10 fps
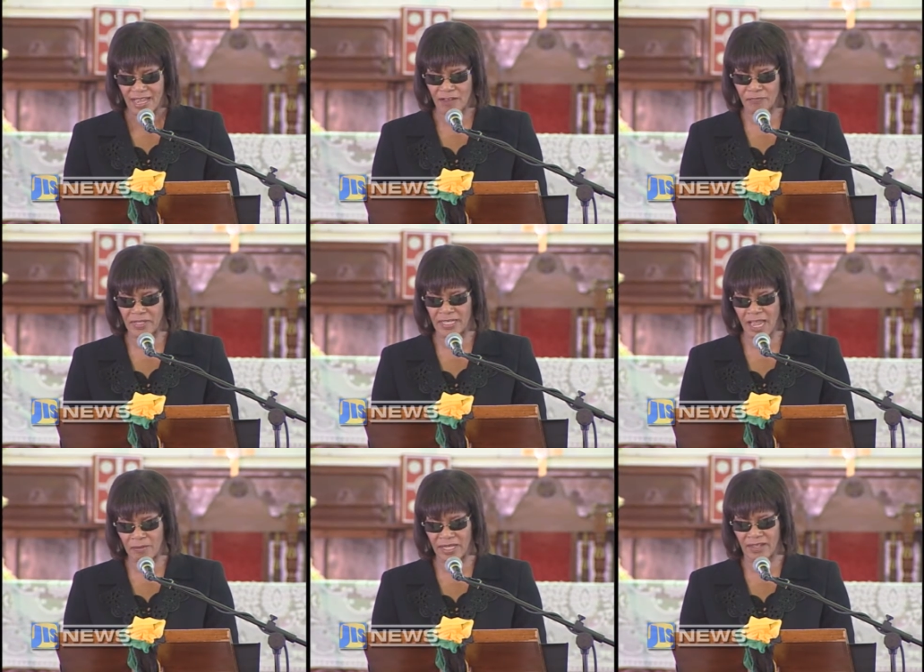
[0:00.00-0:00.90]
a
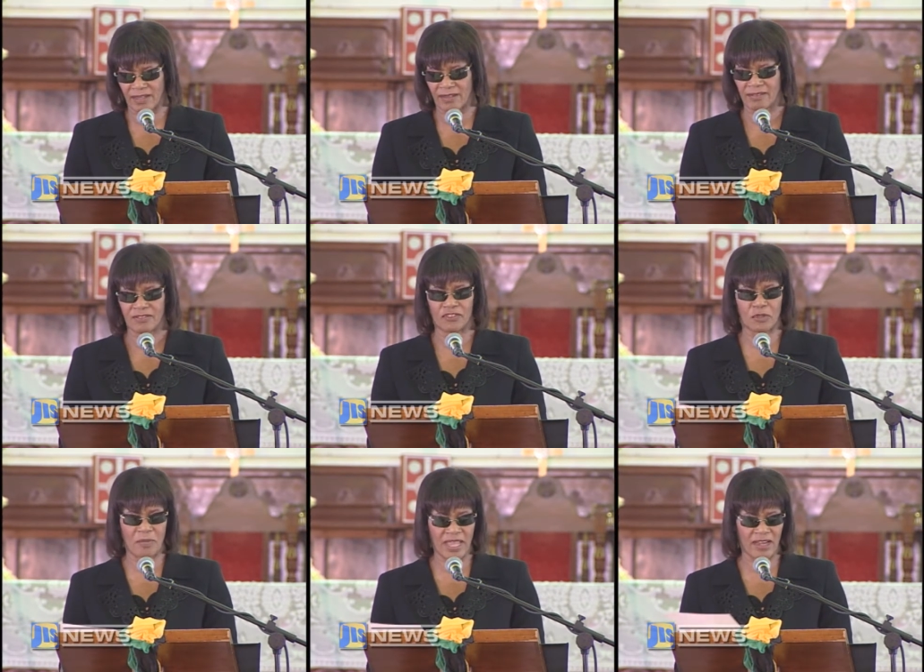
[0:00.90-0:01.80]
phenomenal
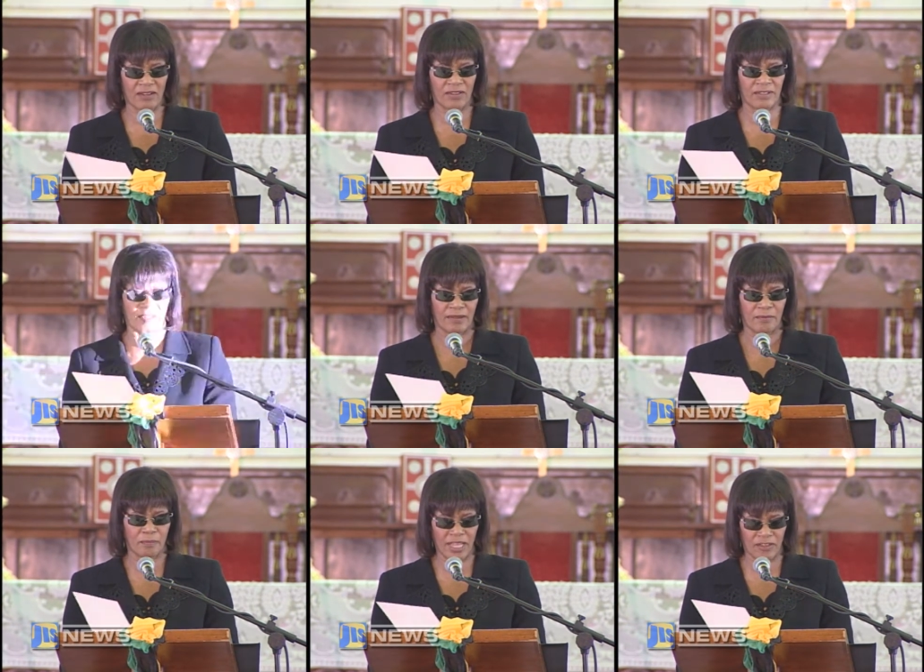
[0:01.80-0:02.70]
Jamaican
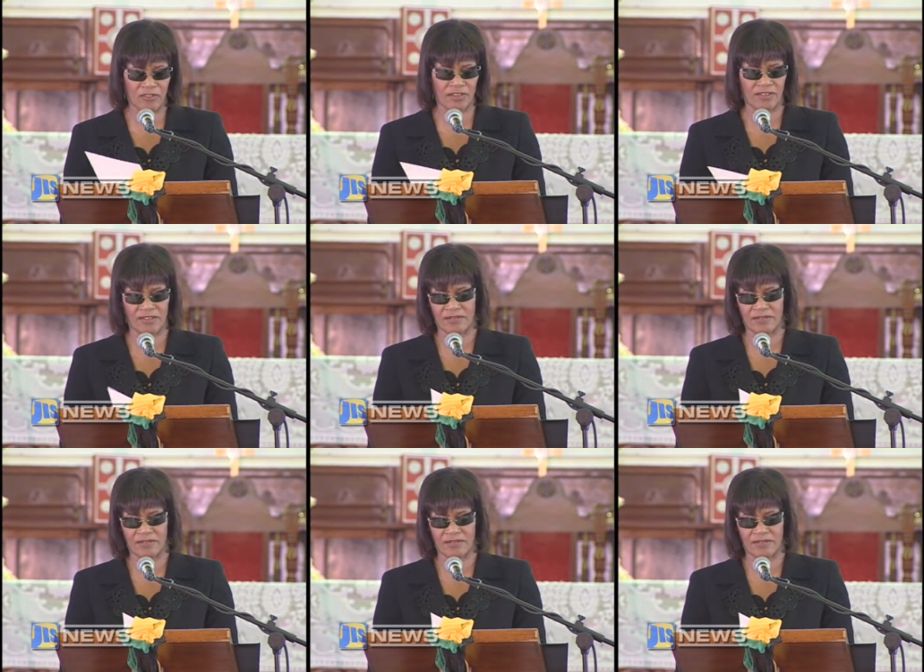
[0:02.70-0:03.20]
patriot.